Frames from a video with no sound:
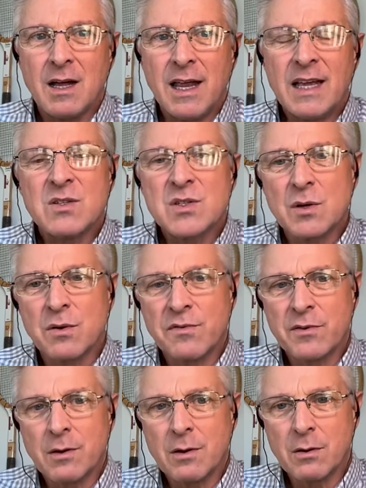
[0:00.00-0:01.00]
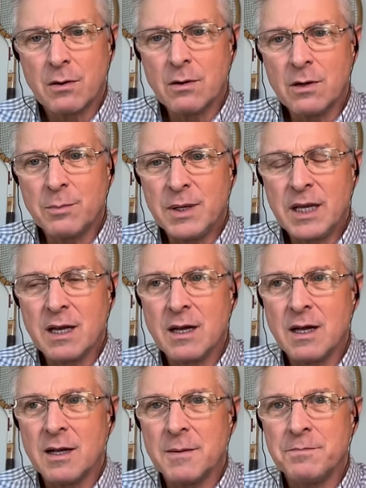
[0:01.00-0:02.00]
And so for her to
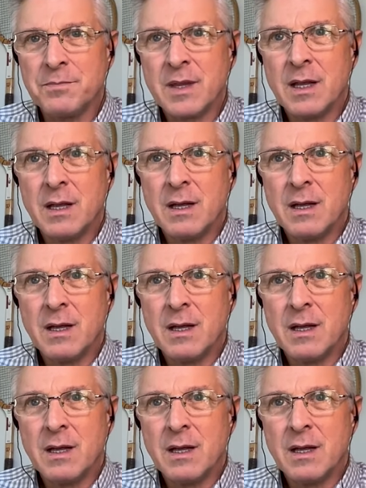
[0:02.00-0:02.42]
become